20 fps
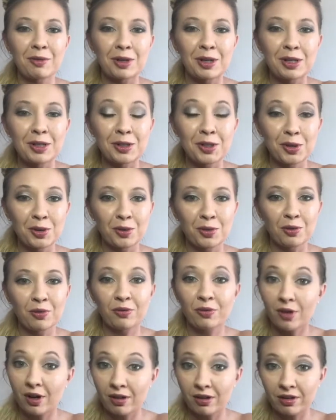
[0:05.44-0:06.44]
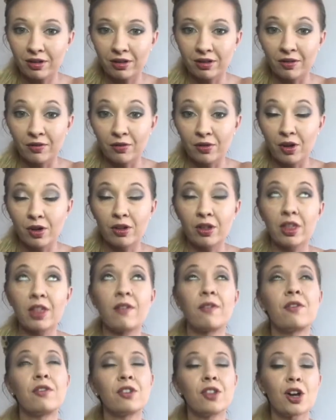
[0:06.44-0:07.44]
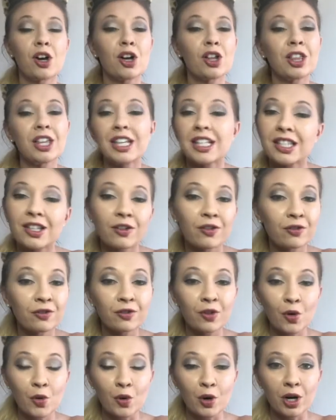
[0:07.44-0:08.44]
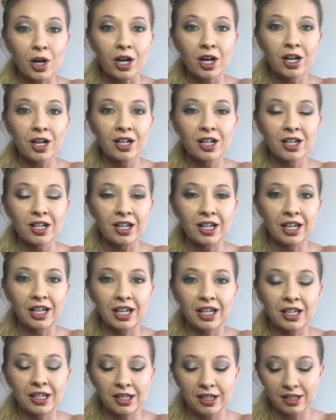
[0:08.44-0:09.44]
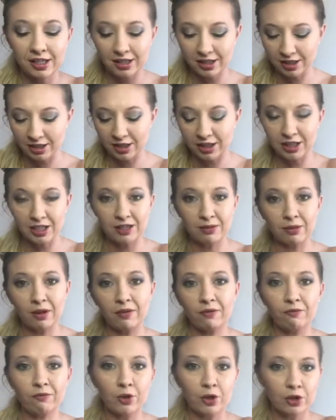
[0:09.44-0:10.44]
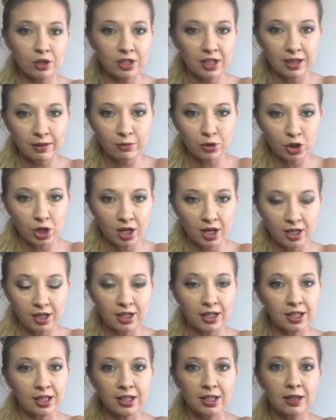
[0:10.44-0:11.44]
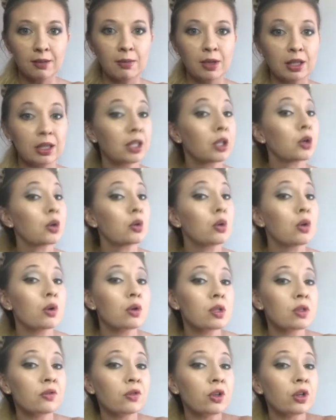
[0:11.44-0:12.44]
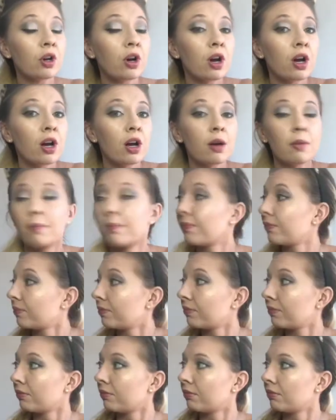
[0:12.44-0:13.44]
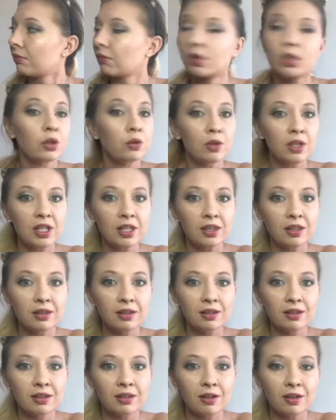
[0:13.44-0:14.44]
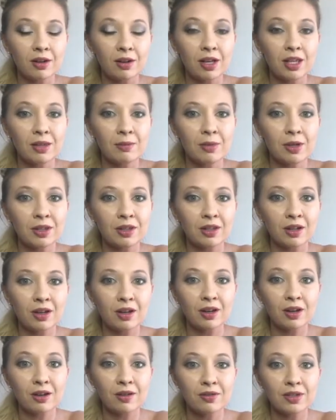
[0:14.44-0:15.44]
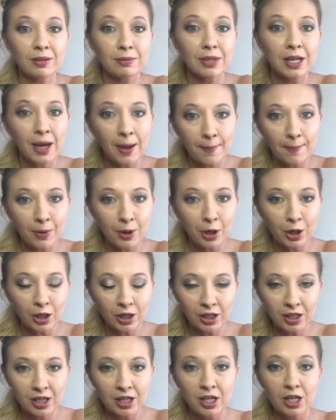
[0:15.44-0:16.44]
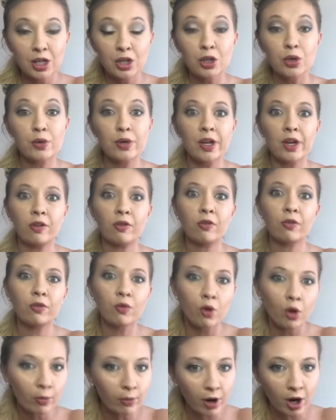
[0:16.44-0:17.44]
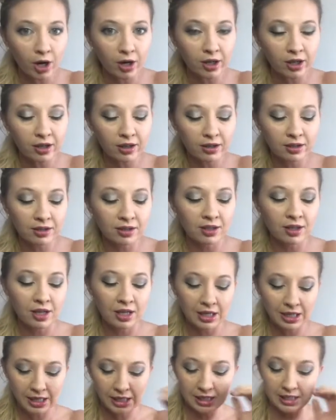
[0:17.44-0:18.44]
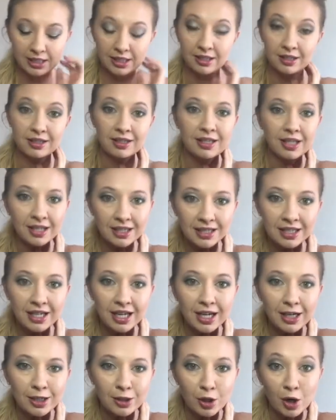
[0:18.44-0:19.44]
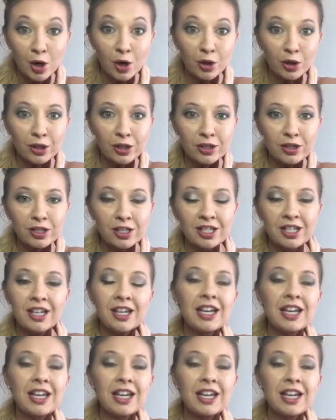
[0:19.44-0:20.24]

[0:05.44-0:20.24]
we're gonna do the Flawless 4, and this is my first time trying it. It's the monthly Kudos for Younique. In the month of September, you get 4 products. It's $68,